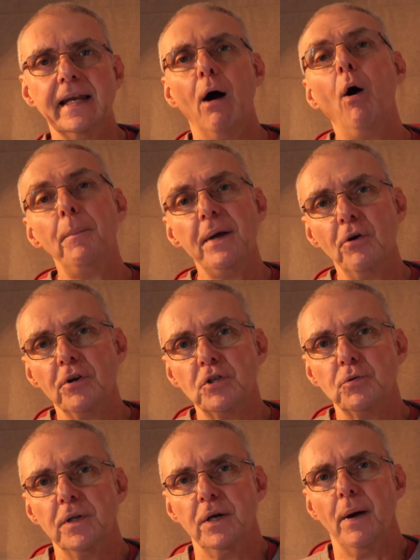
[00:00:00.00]
Now, I'll be
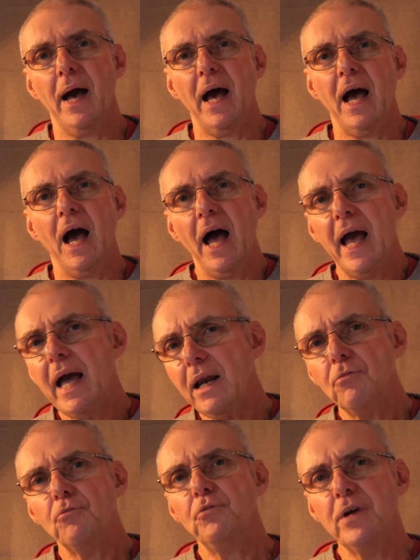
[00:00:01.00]
honest with you, I
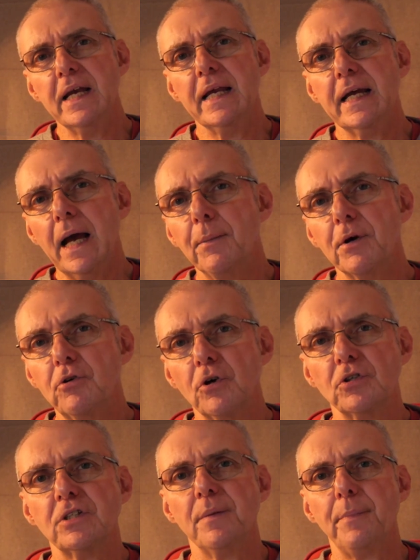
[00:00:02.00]
hadn't really come
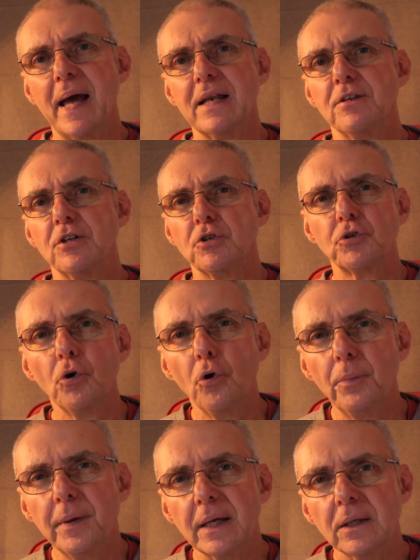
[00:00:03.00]
across the band The
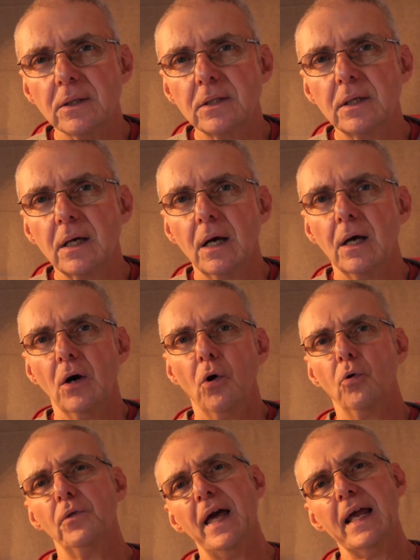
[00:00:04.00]
Scorpions
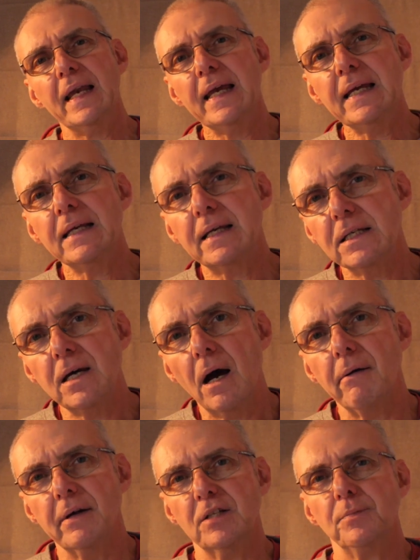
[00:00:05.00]
or their lead
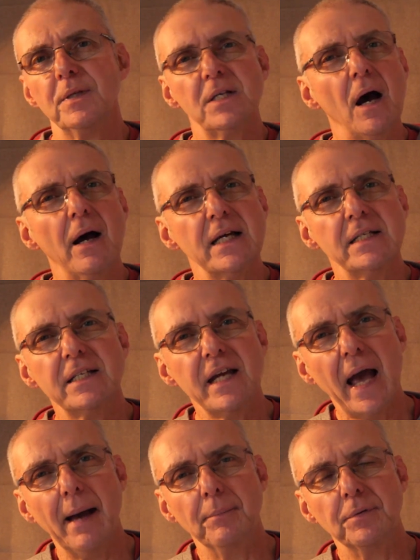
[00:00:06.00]
guitarist Matthias
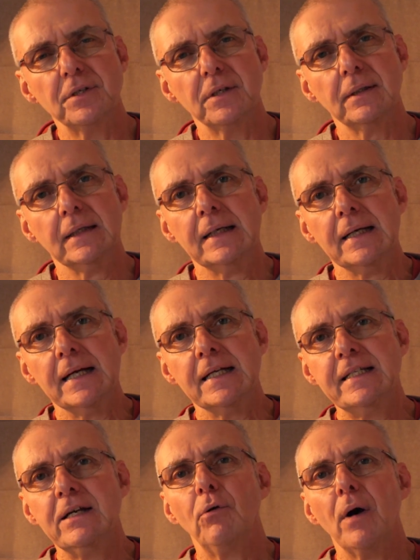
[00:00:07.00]
Yabs
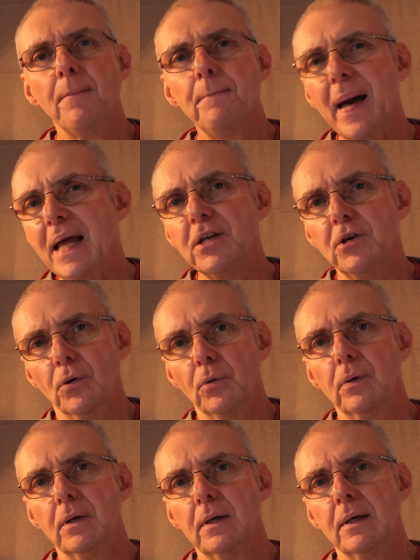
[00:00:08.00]
until
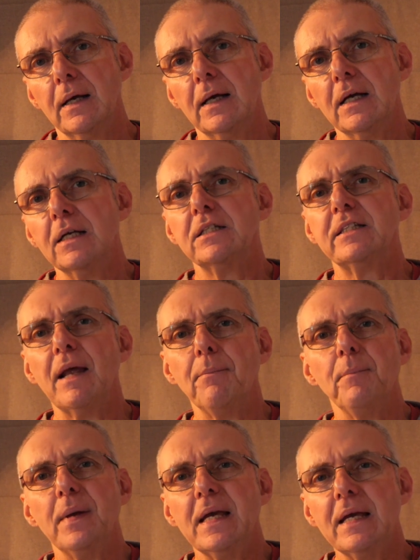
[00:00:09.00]
Emmanuel
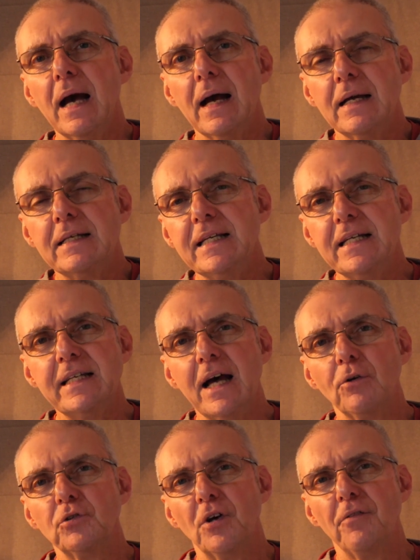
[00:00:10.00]
sent me
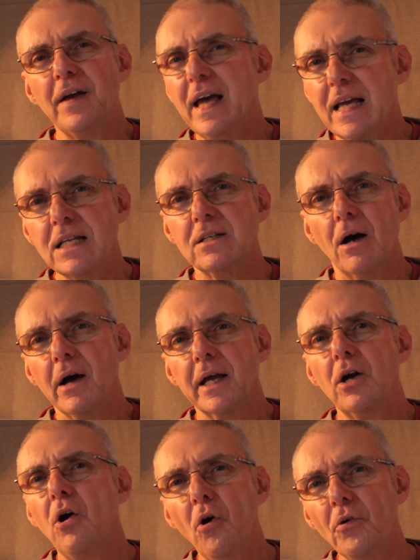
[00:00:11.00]
details of his
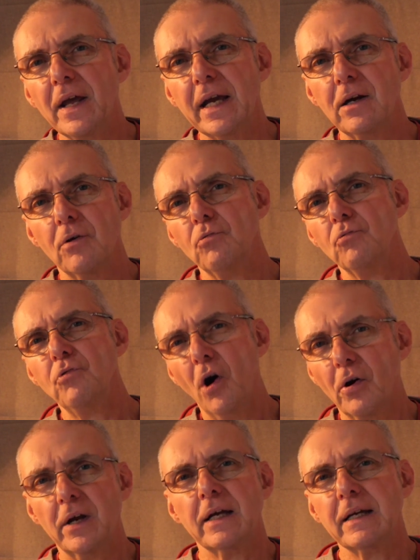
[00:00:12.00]
iconic
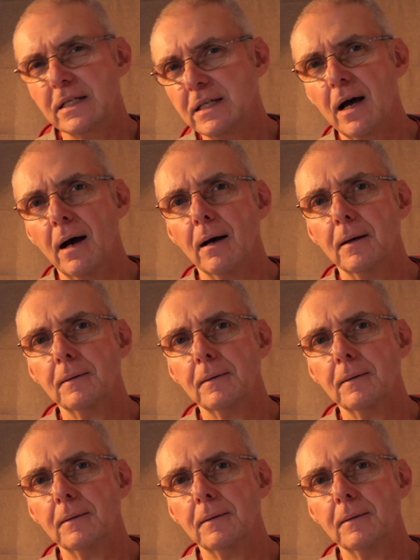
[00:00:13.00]
rock guitar.